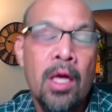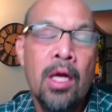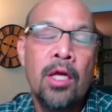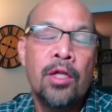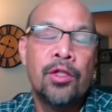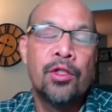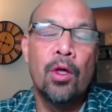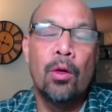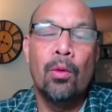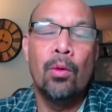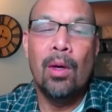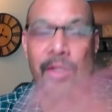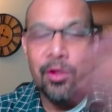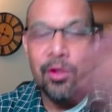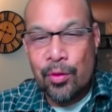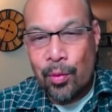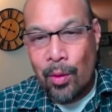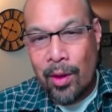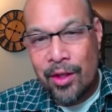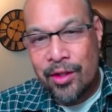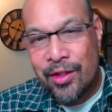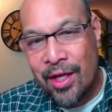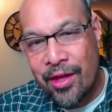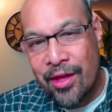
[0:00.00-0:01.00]
So I just
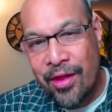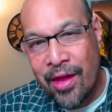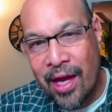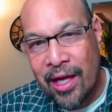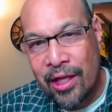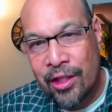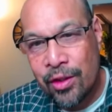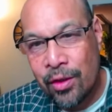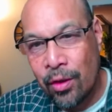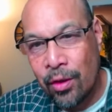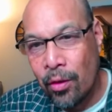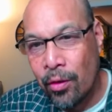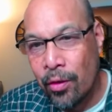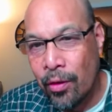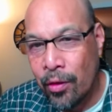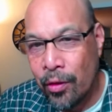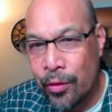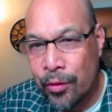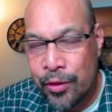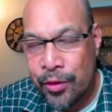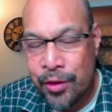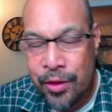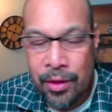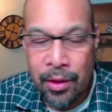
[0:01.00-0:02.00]
want to say thanks to all
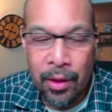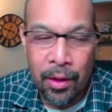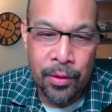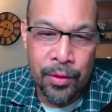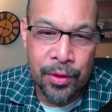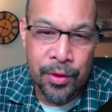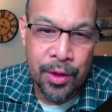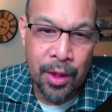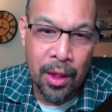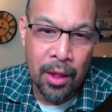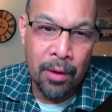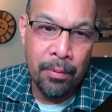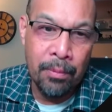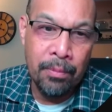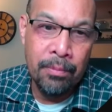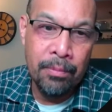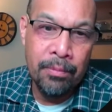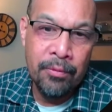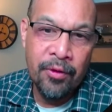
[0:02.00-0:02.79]
those those um,